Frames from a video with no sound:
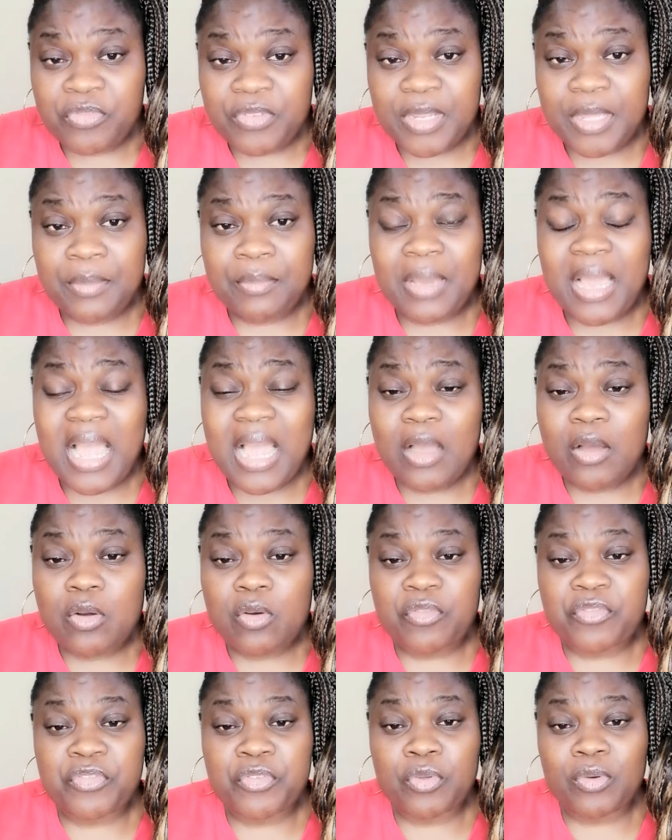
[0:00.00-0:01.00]
them out
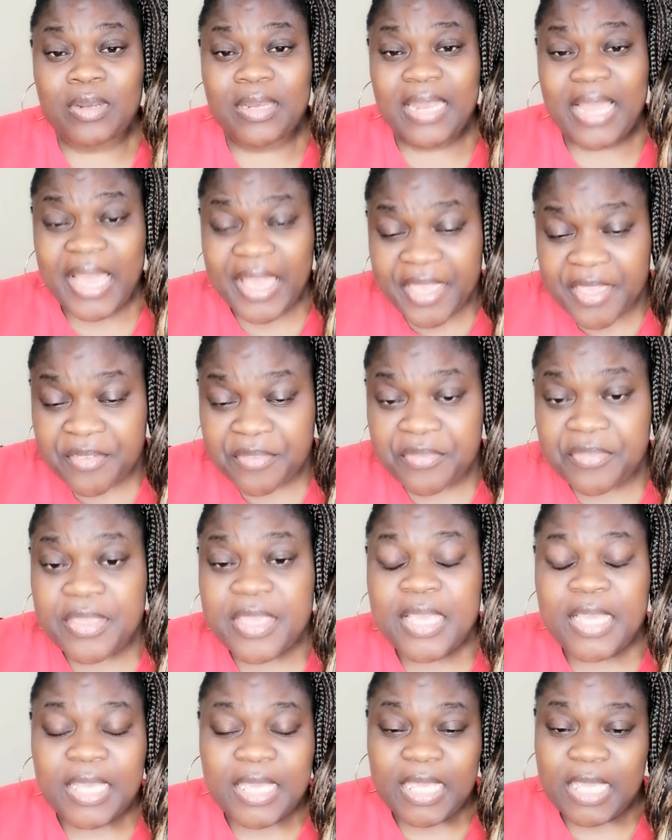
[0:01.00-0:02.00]
of your life
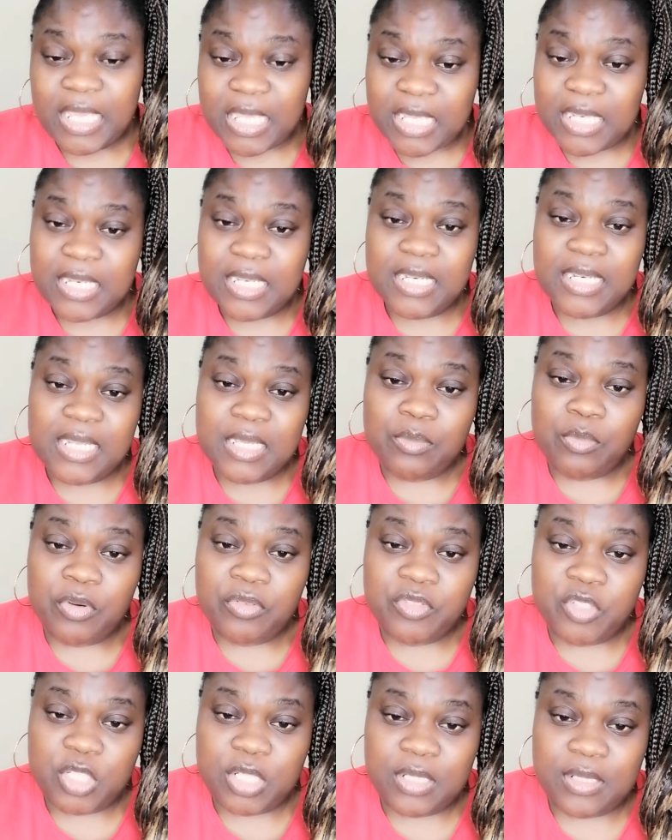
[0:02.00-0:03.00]
in the name
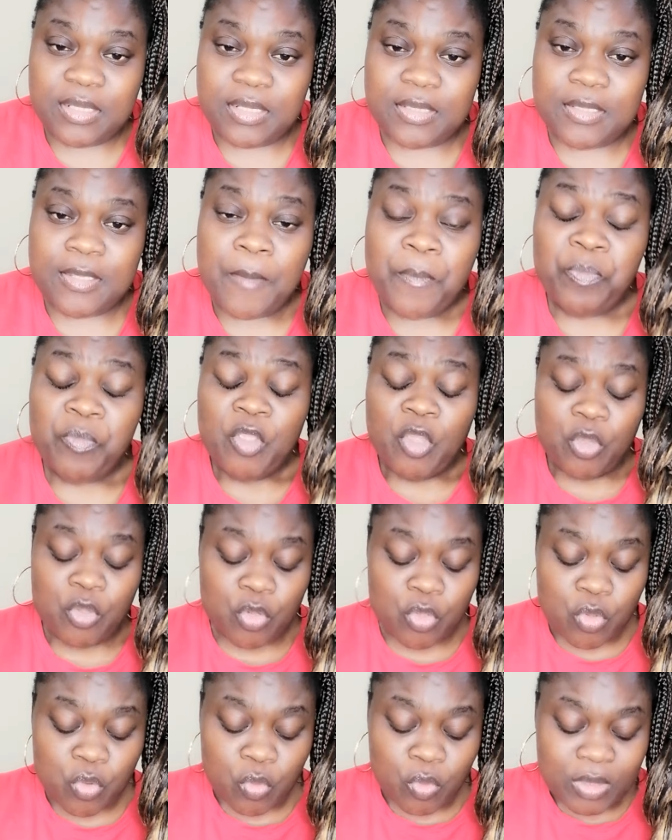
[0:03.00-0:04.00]
of Jesus.
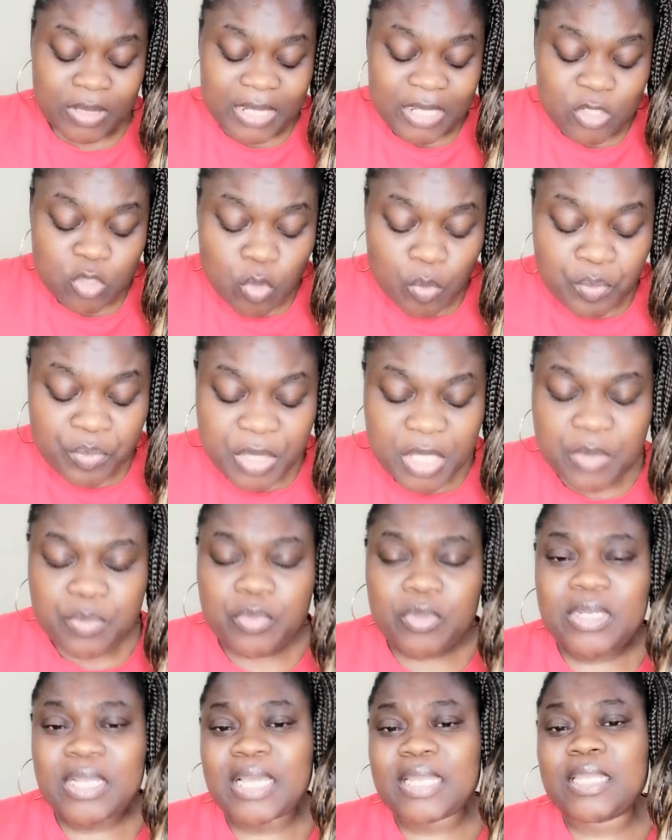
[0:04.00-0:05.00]
You know, there are some
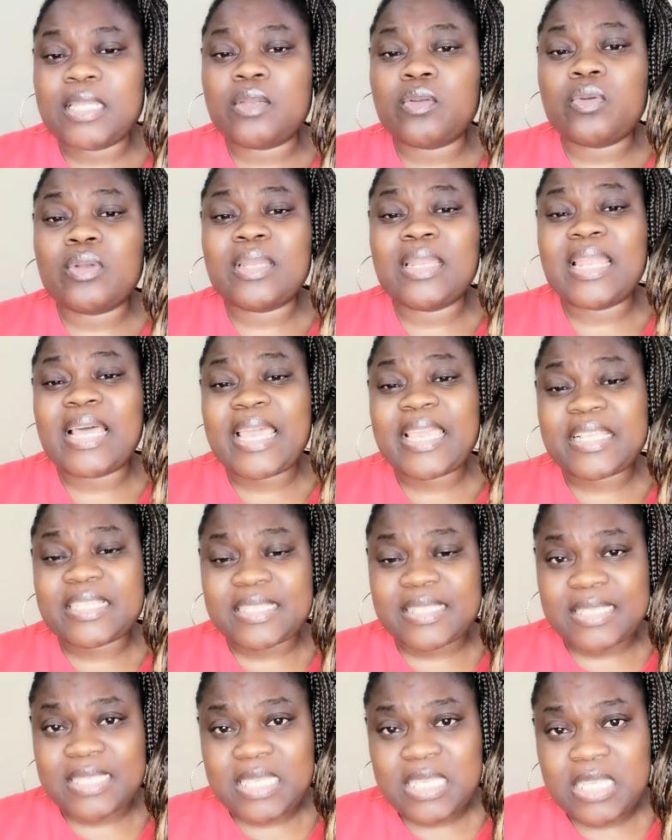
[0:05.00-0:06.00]
people that they don't like
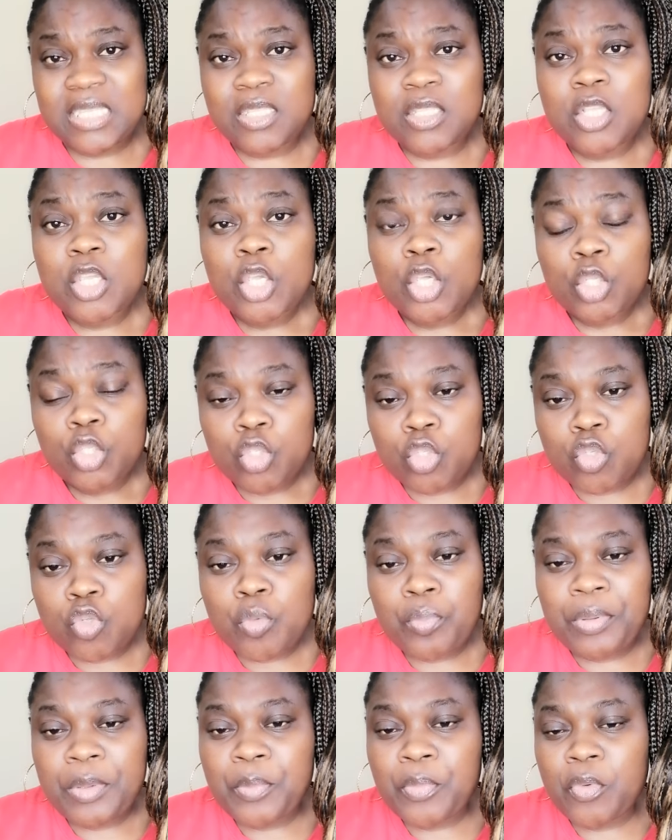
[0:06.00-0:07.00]
seeing
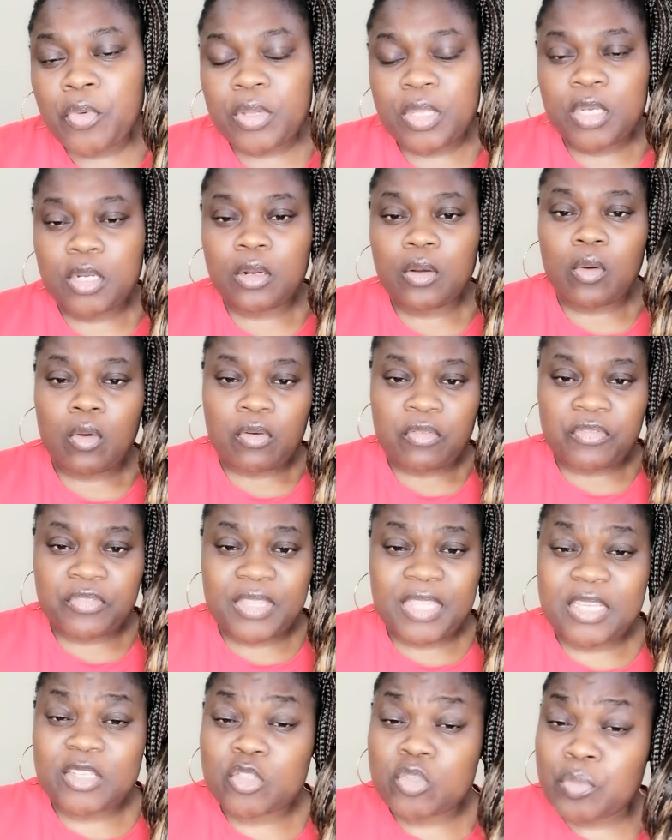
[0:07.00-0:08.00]
two people in love.
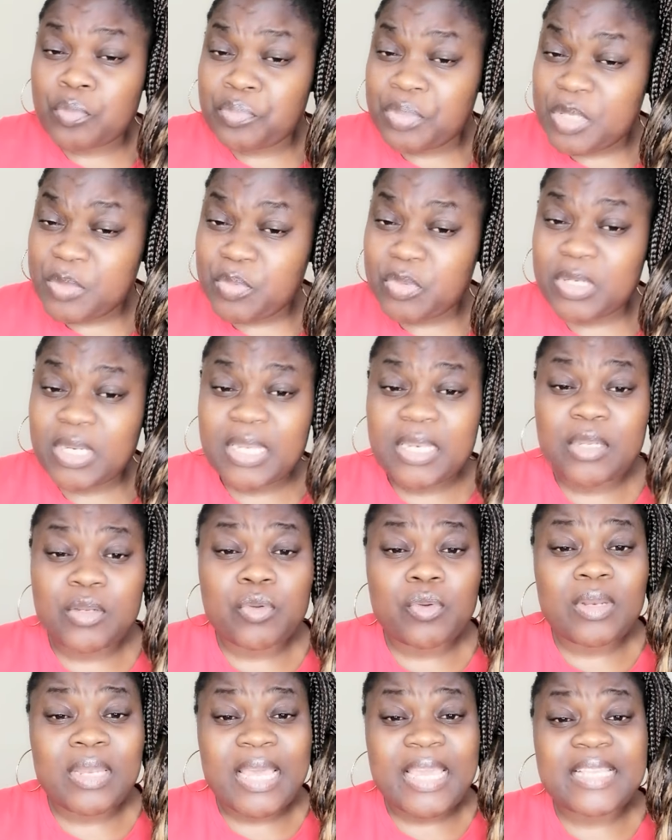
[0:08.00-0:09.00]
There are some people that they
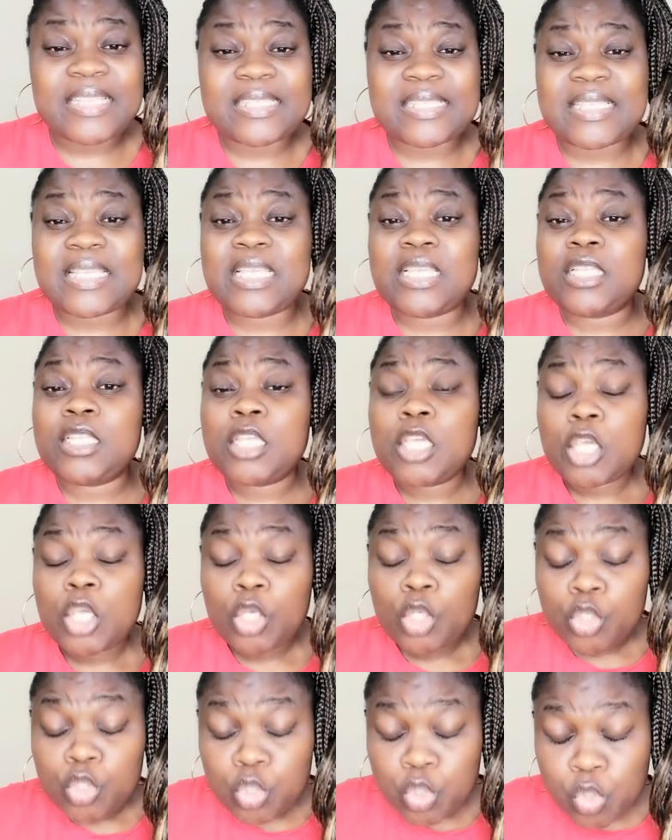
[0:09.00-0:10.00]
don't like seeing
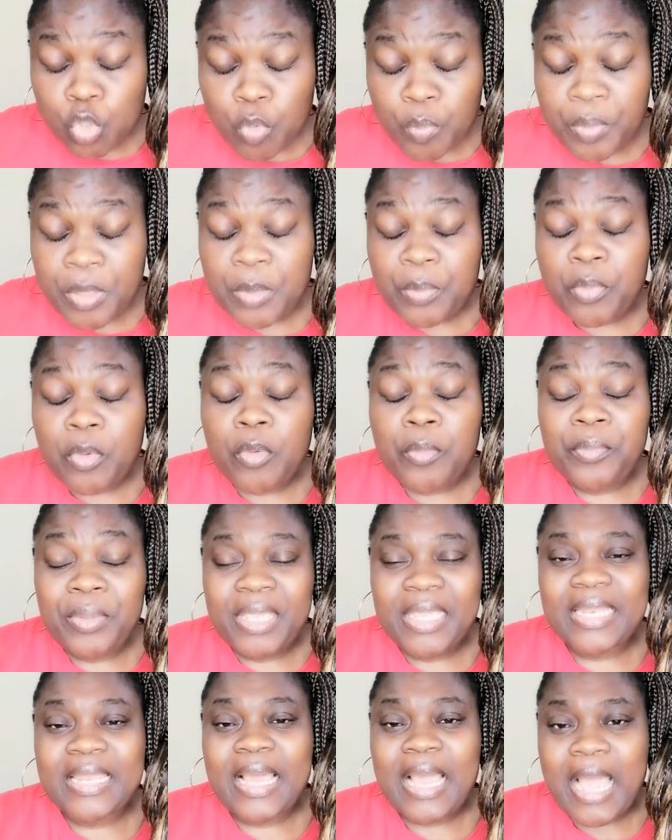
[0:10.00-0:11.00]
two people
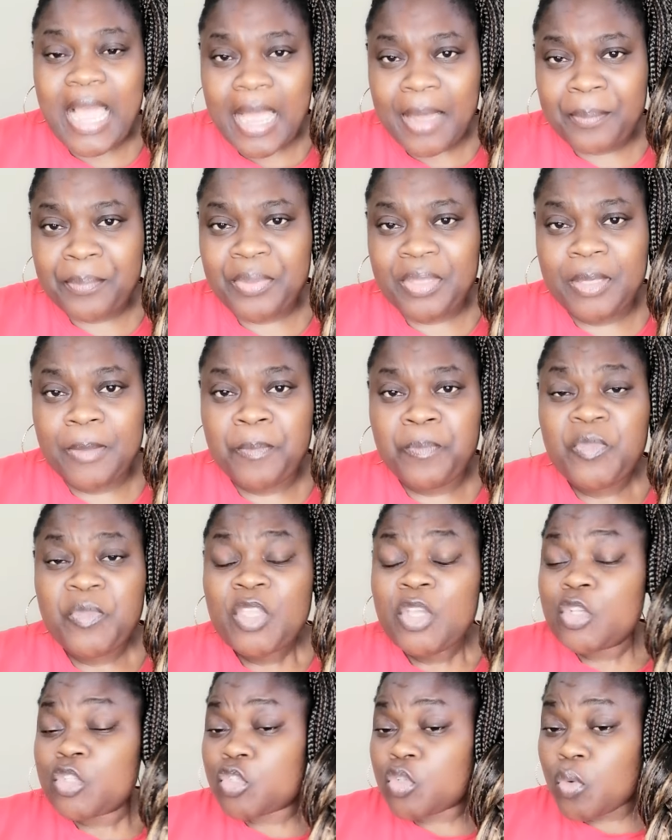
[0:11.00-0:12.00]
being happy.
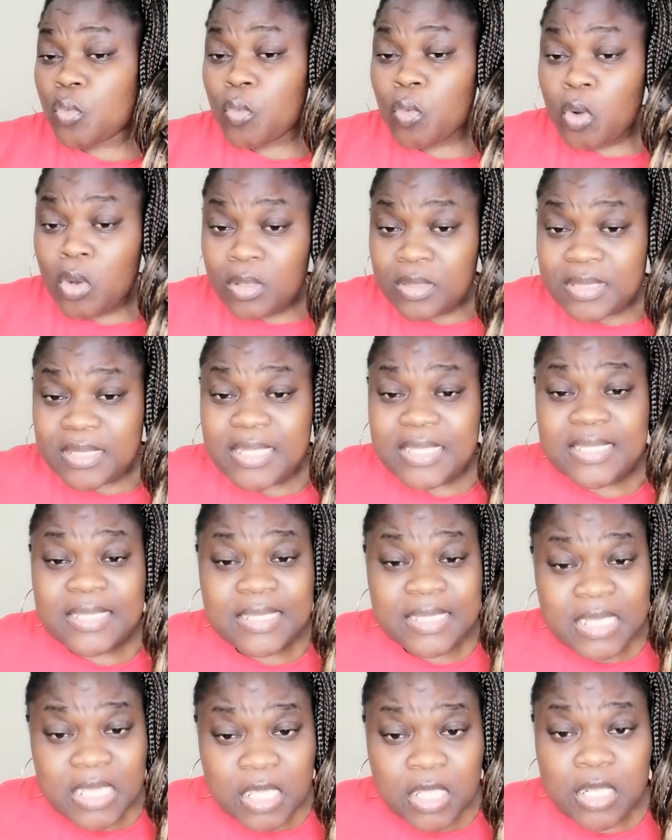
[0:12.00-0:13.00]
So once they
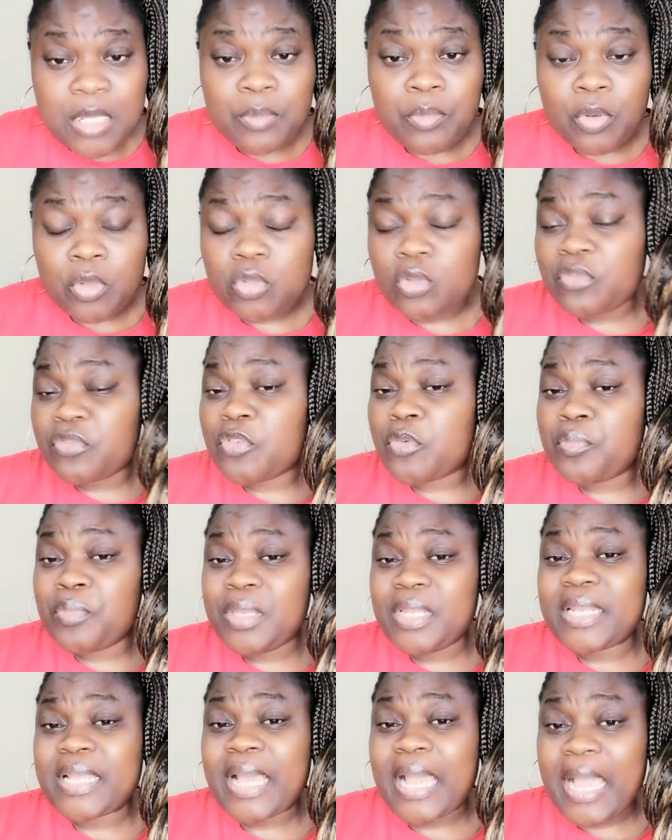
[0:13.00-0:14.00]
see the both of you
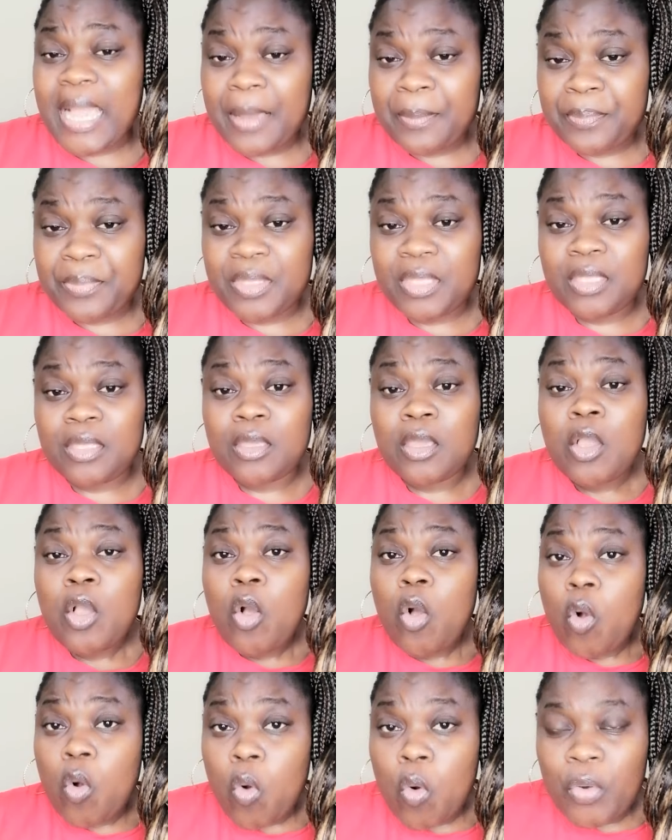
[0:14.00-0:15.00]
being happy
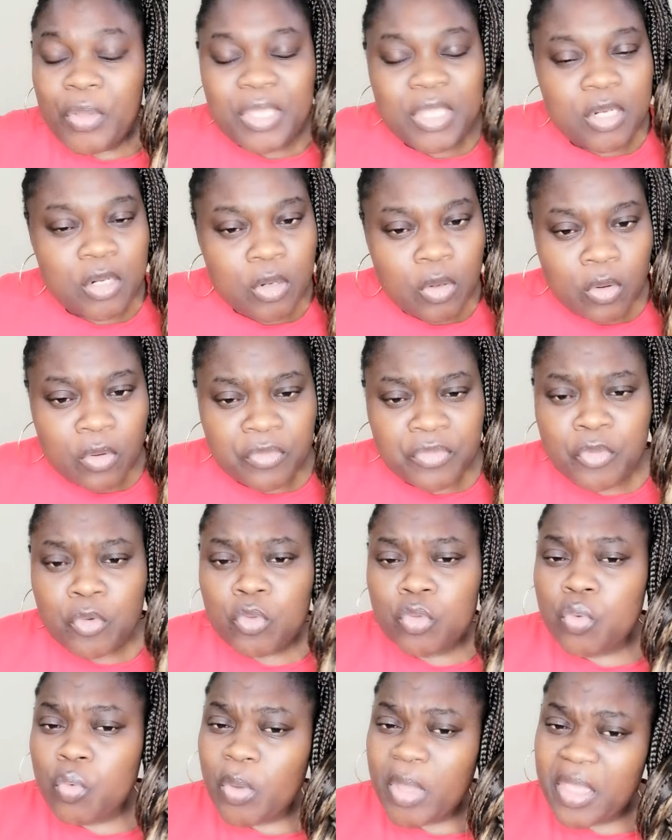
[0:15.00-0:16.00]
or in love, they
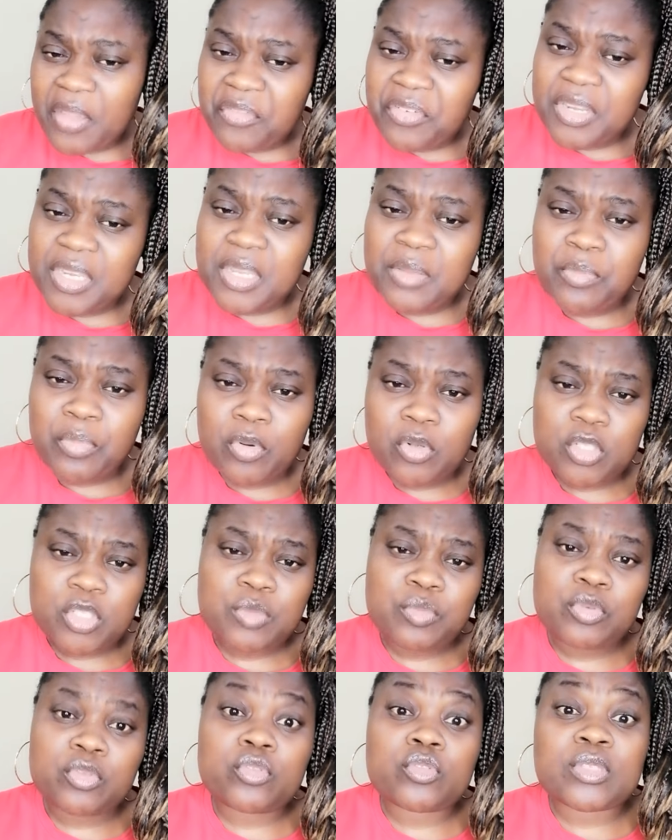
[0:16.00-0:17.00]
will do everything
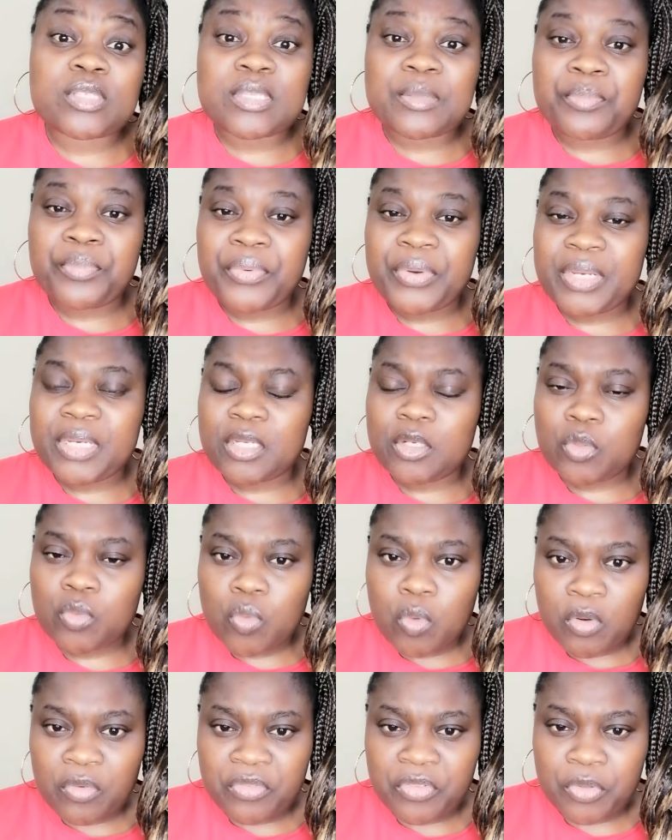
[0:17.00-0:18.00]
possible to separate the
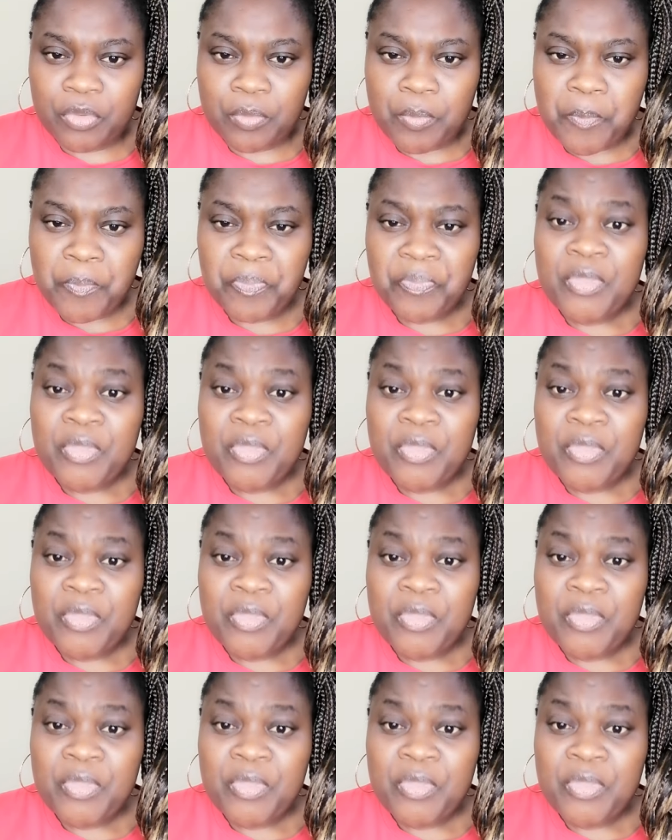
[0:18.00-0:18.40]
two of you.